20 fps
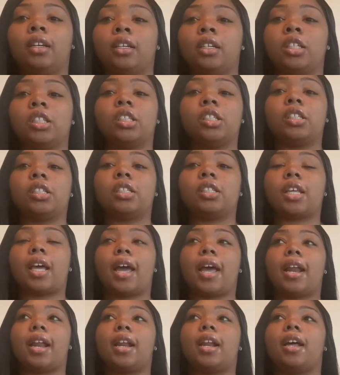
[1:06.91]
It's just
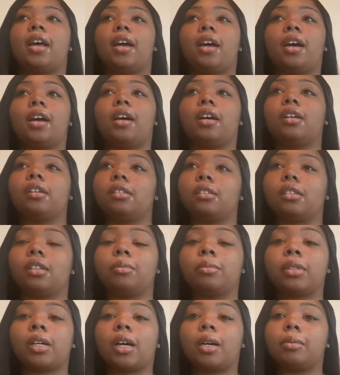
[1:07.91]
that
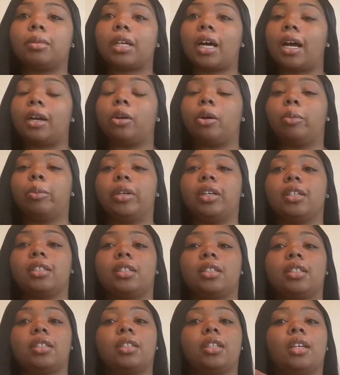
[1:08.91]
sometimes I don't be
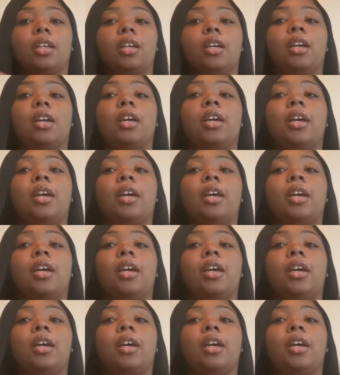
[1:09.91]
consistent